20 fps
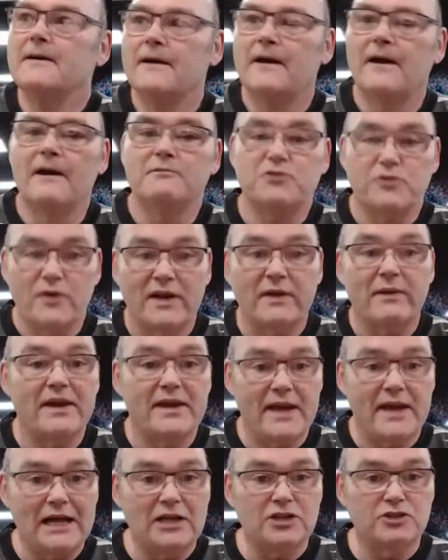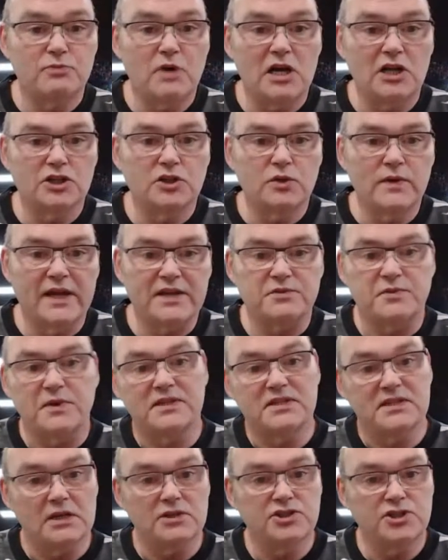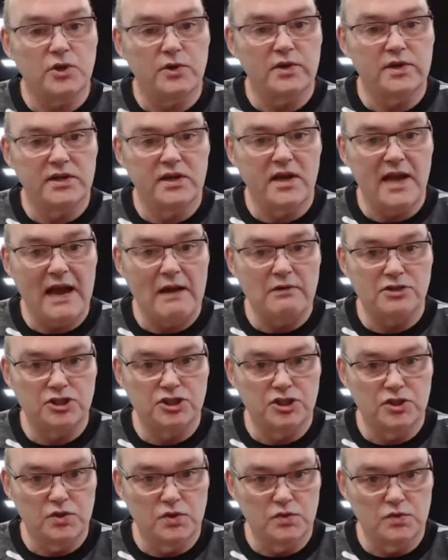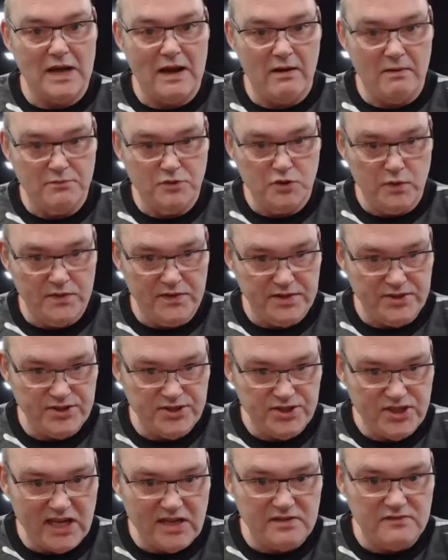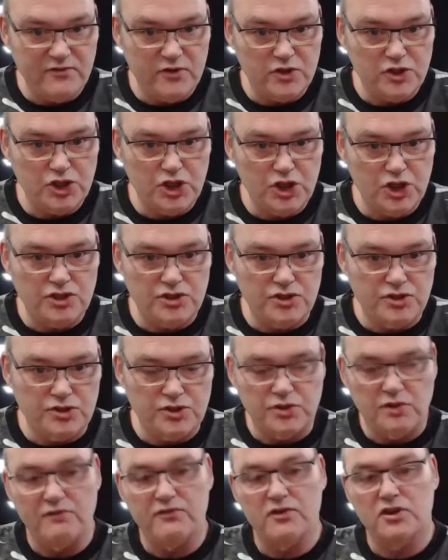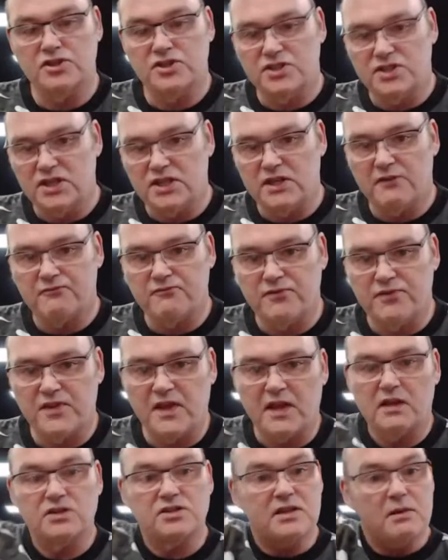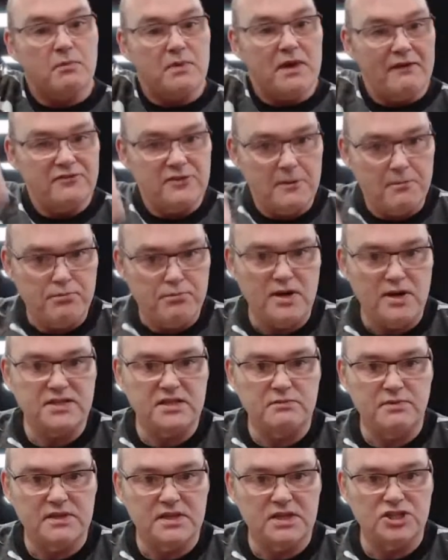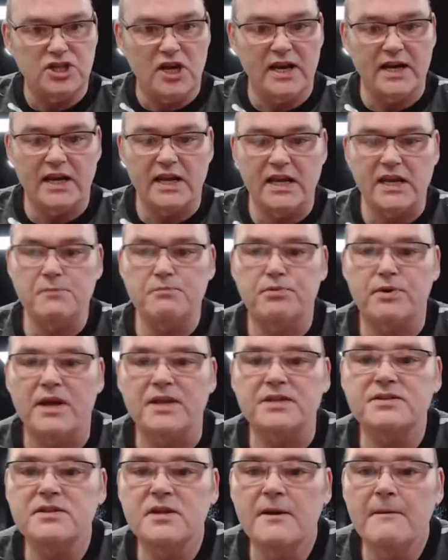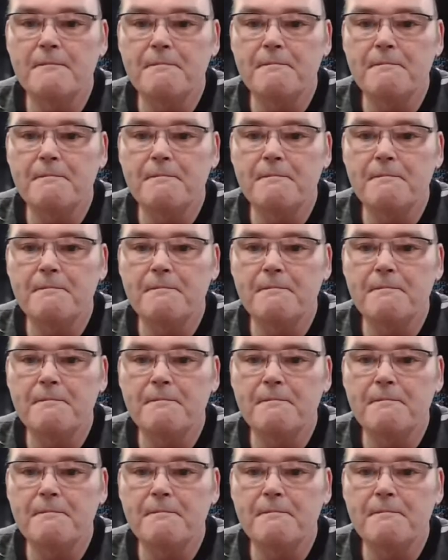So anyway, yeah, what I'll do next week is I'll show you how I'm doing the stickers for shirts and stuff, because it's a different thing, because then we have to press it with a giant heat press.